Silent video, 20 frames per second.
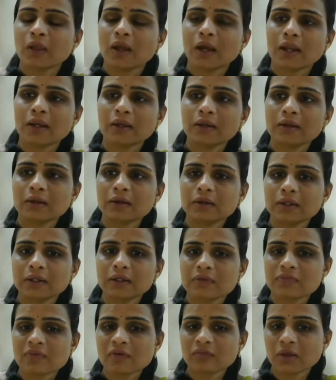and
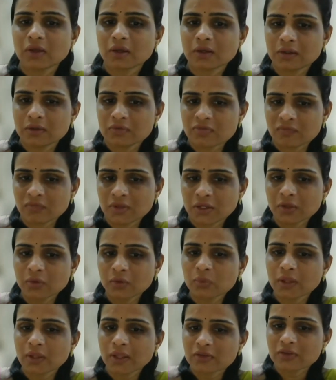it's a very
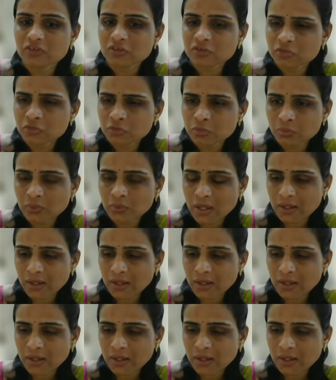good agent to